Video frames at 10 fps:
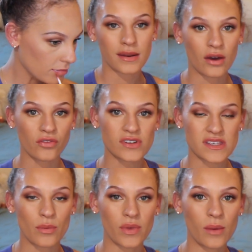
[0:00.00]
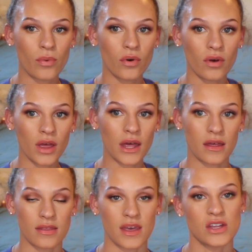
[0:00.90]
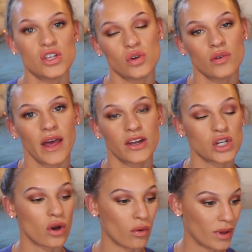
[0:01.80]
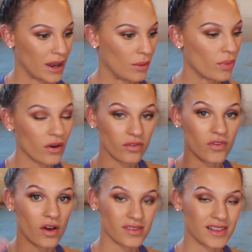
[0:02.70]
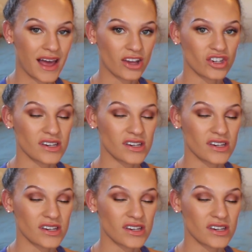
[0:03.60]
Now for some people, they do like to go in and put false lashes.